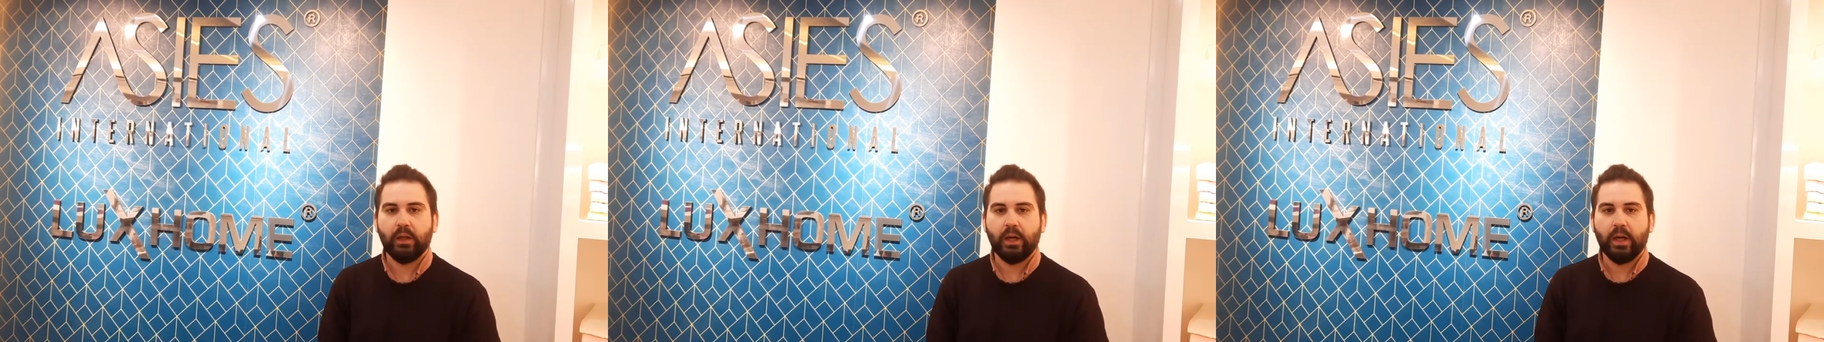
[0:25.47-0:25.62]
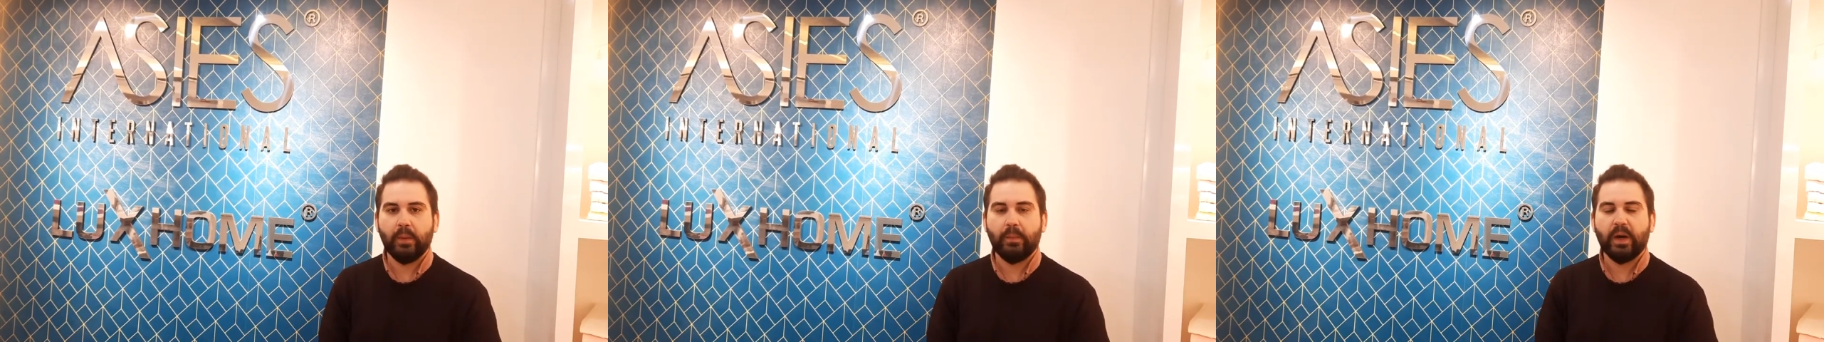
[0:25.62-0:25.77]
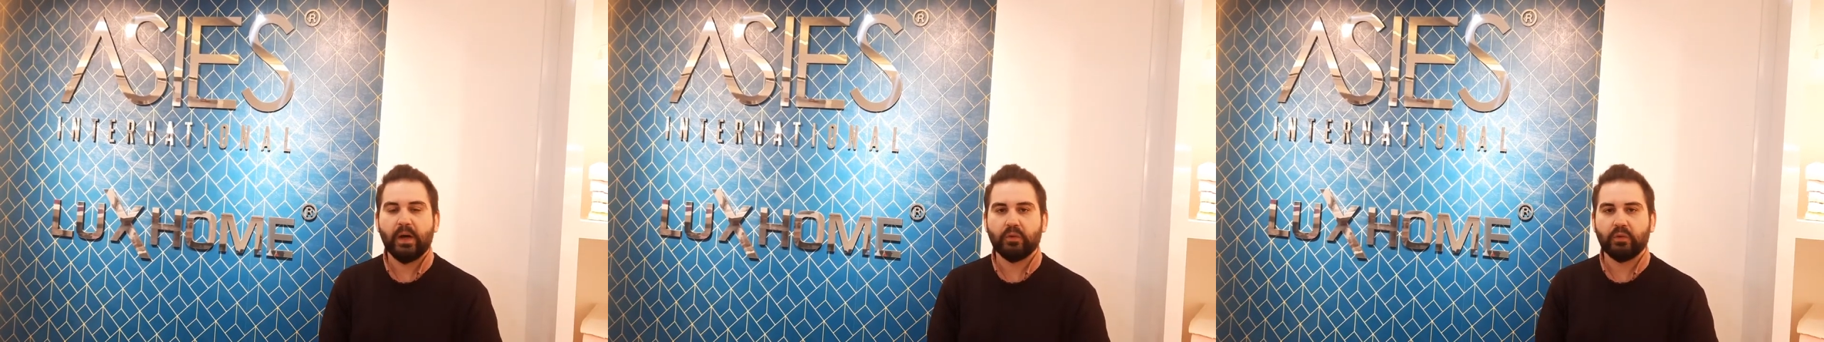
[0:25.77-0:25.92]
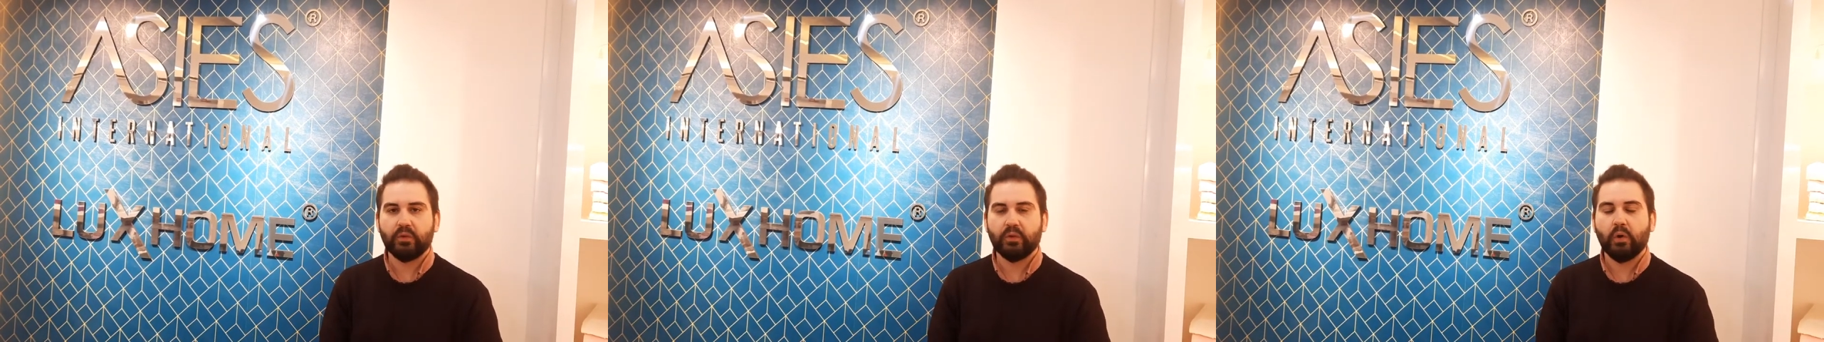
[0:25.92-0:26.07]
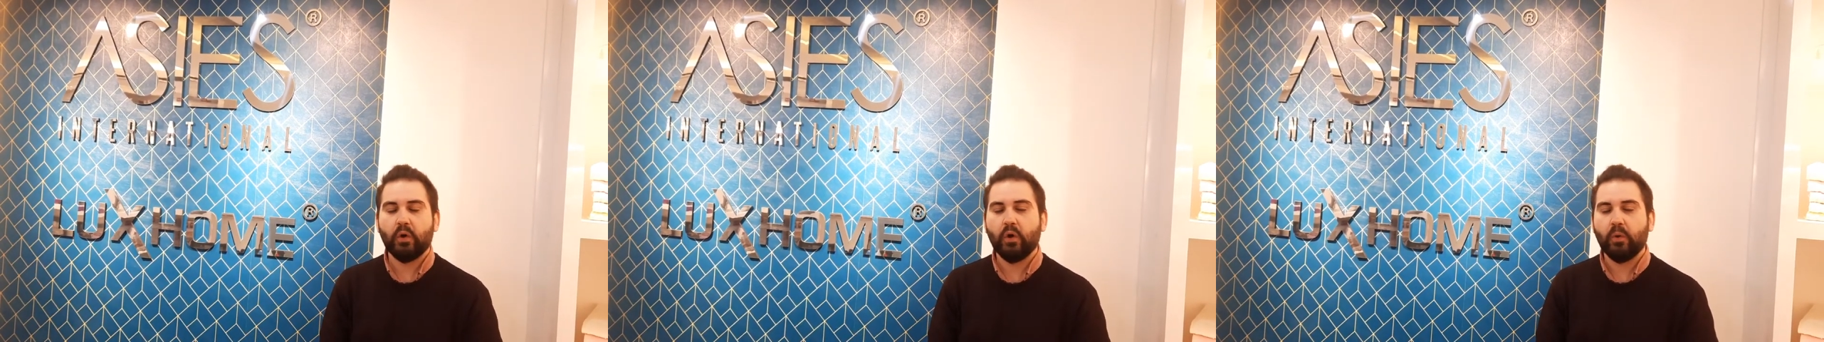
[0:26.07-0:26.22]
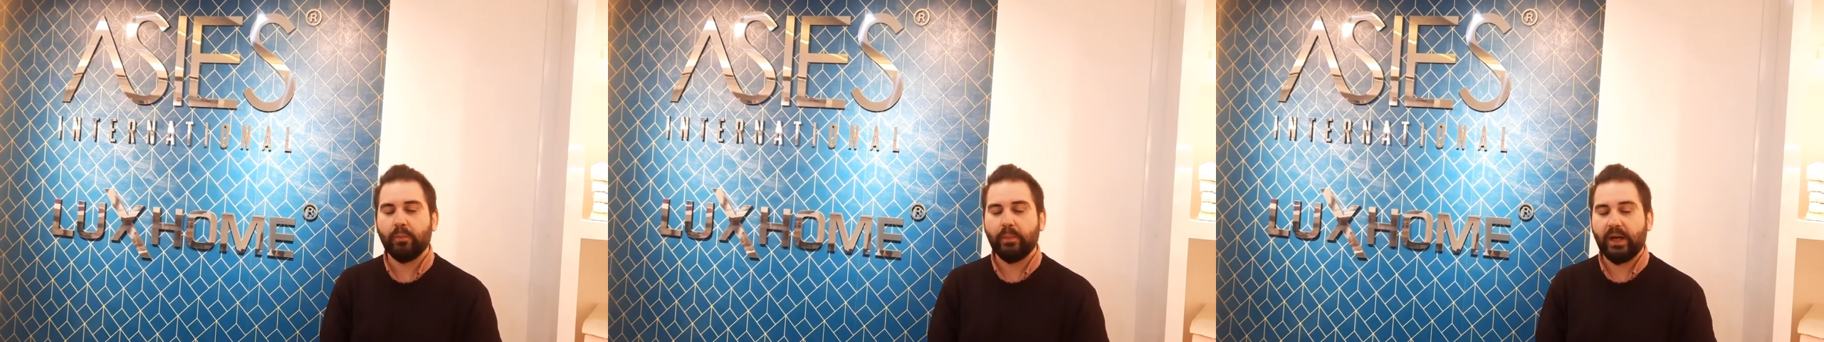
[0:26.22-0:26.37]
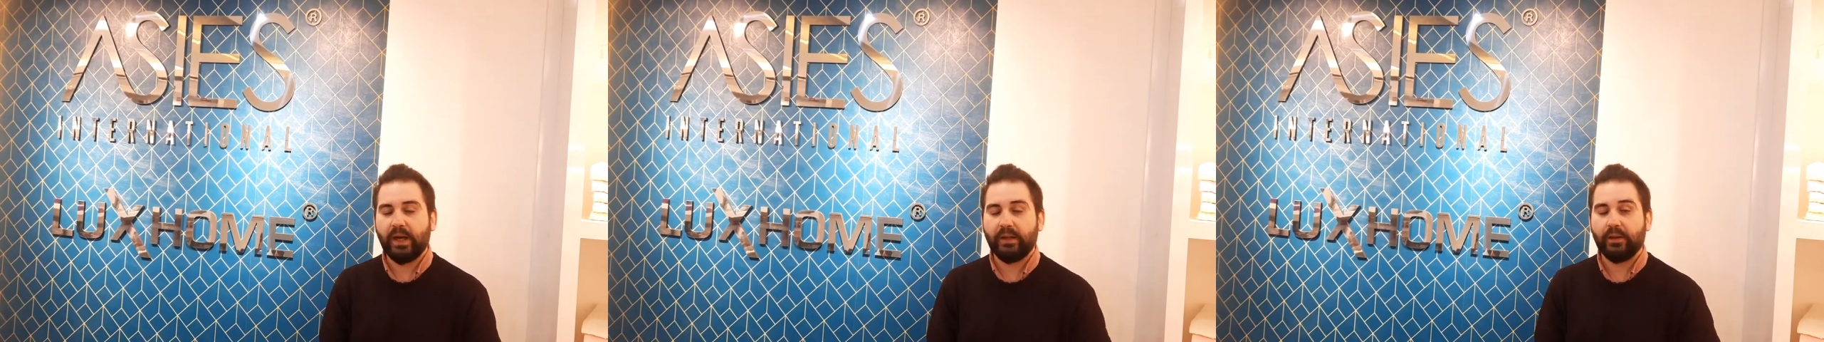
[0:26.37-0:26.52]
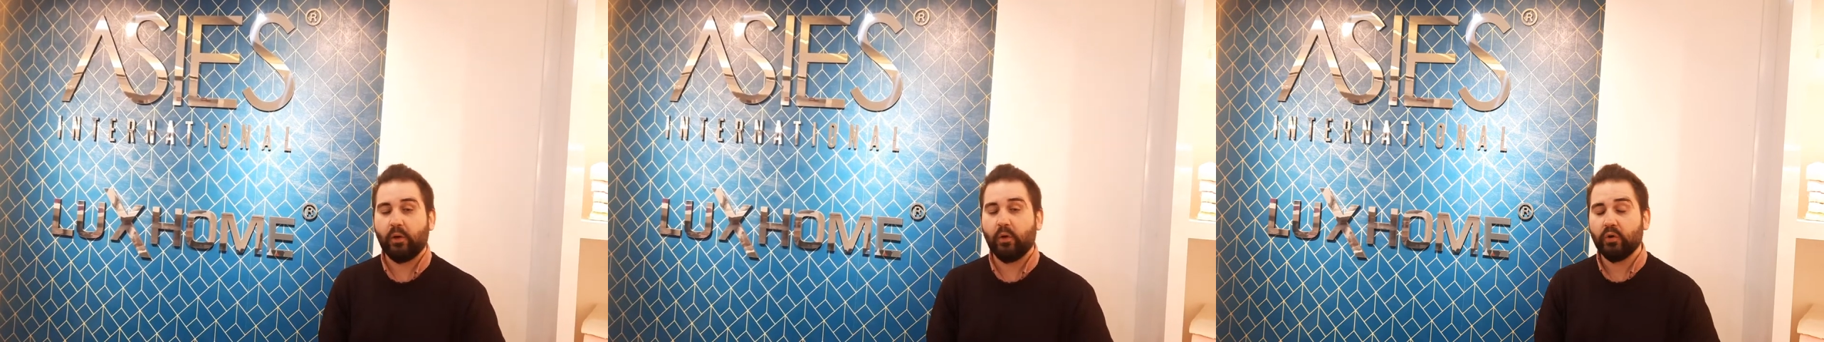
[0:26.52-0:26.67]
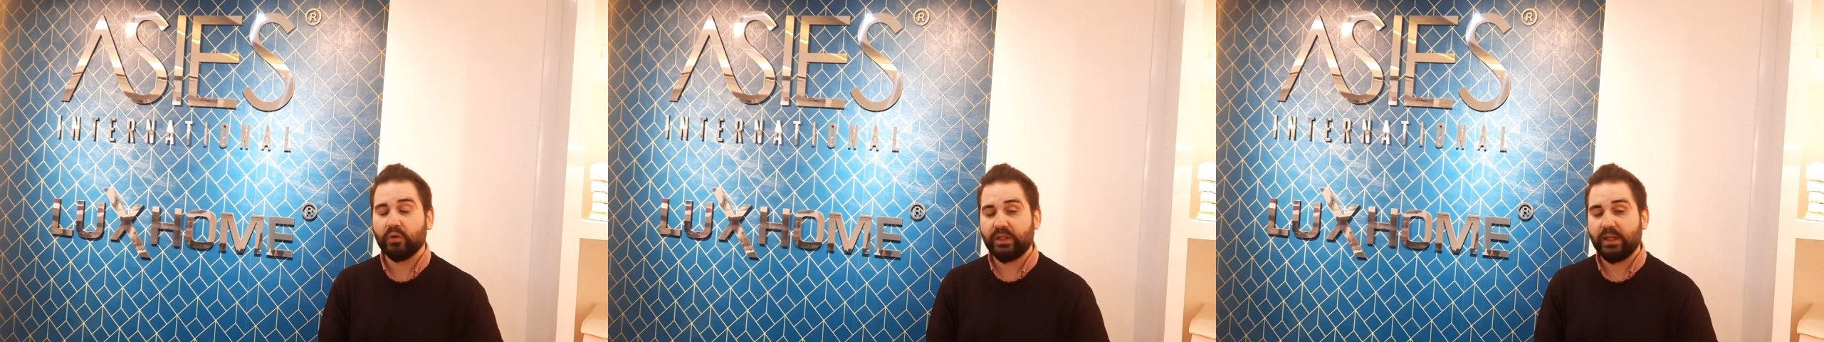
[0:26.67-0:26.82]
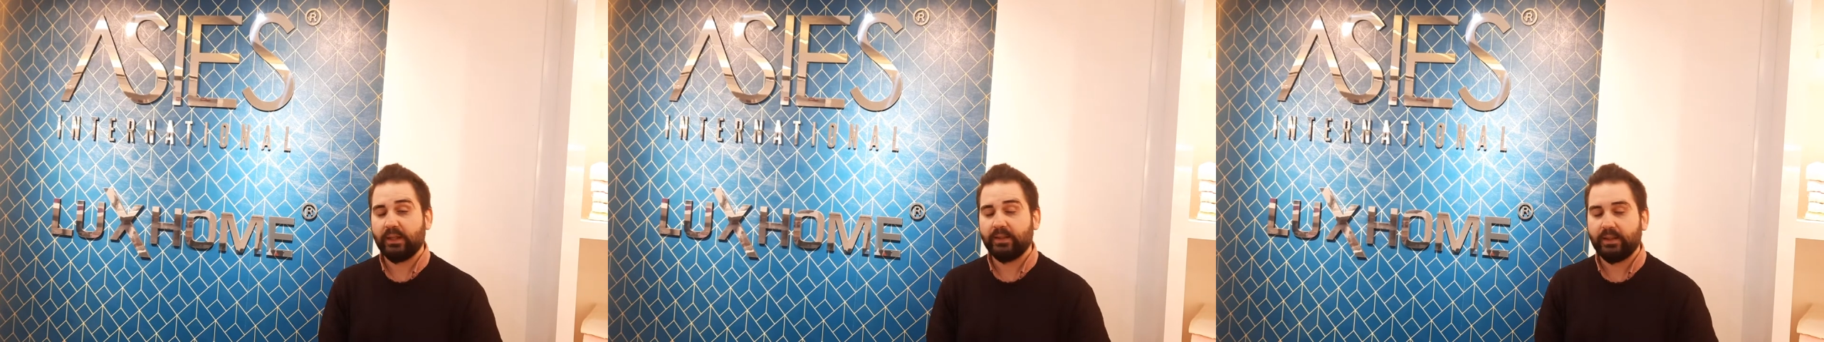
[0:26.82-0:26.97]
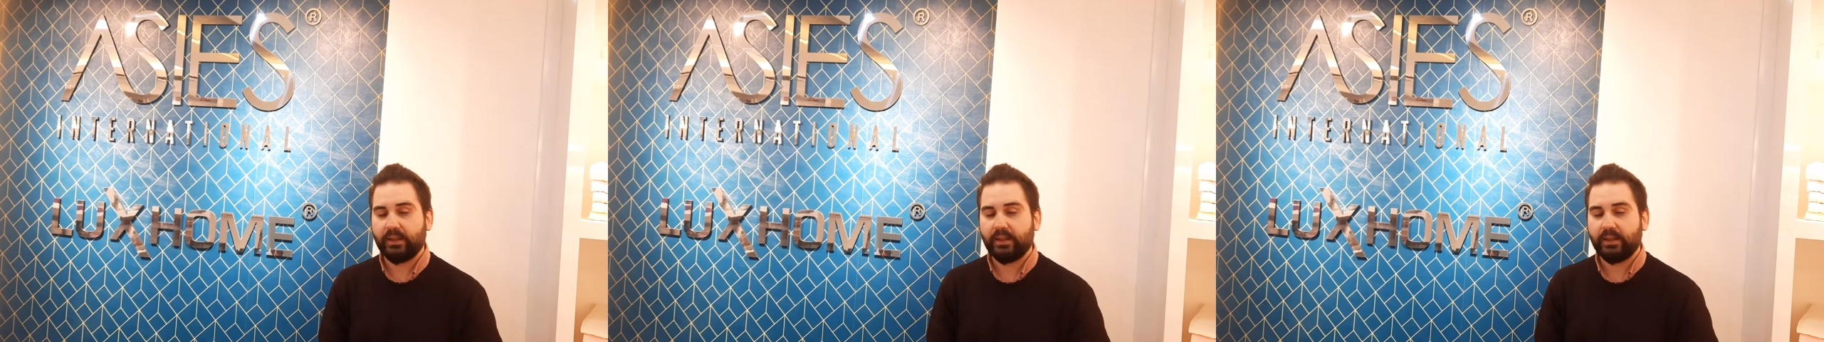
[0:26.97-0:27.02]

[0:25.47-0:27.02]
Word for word: about home and hotel